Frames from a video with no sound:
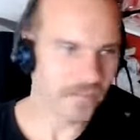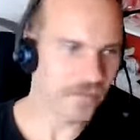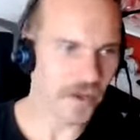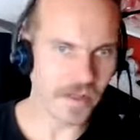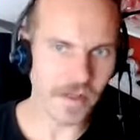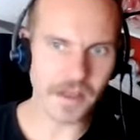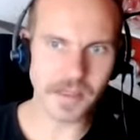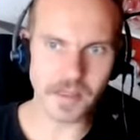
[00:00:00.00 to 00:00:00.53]

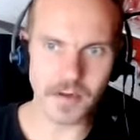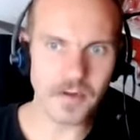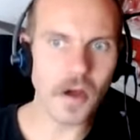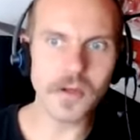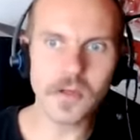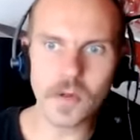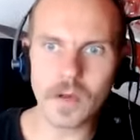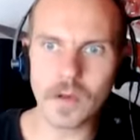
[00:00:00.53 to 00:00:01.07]
realize they're
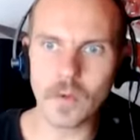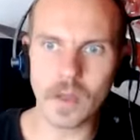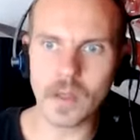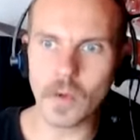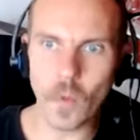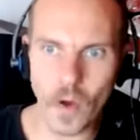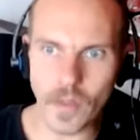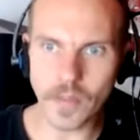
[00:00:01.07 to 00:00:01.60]
not doing what
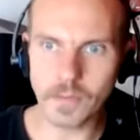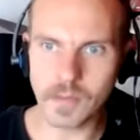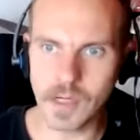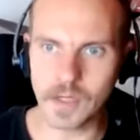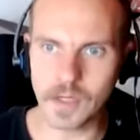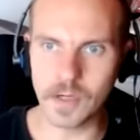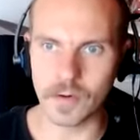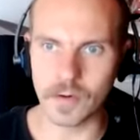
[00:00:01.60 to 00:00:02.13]
you want them
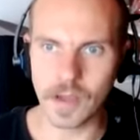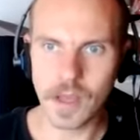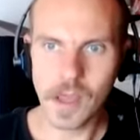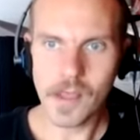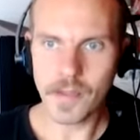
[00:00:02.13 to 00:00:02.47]
to do.